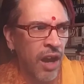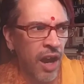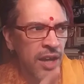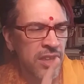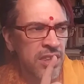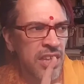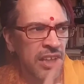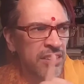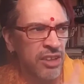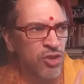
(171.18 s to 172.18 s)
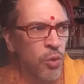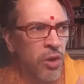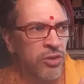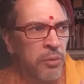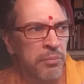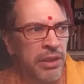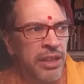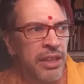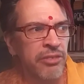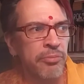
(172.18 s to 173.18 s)
I think that your
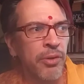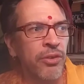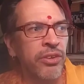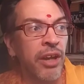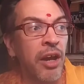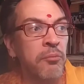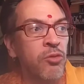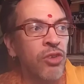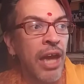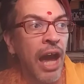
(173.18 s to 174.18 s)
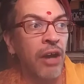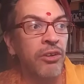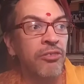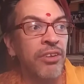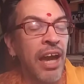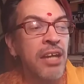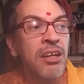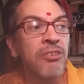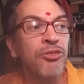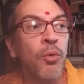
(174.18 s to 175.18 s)
nobility of birth comes out of that
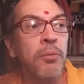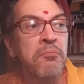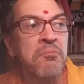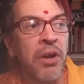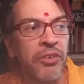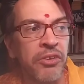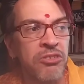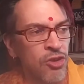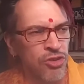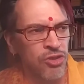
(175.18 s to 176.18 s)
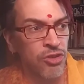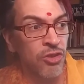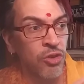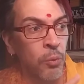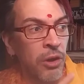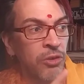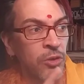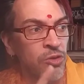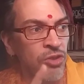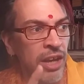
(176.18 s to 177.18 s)
of your mother, since it is a
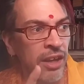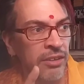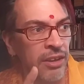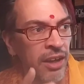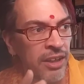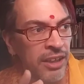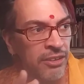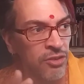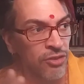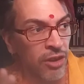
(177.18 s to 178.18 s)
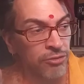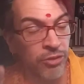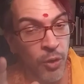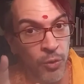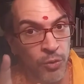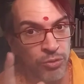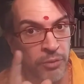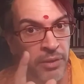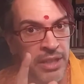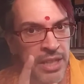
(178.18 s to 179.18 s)
well-known saying that honey does not flow
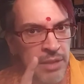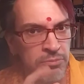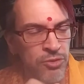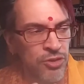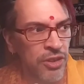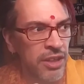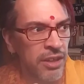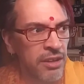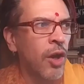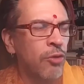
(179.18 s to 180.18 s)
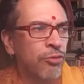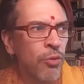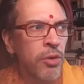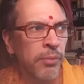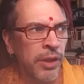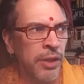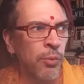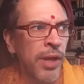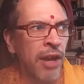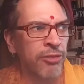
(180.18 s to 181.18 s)
from the neem tree. Formerly,
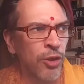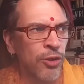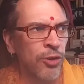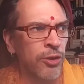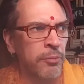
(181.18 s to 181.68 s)
we have heard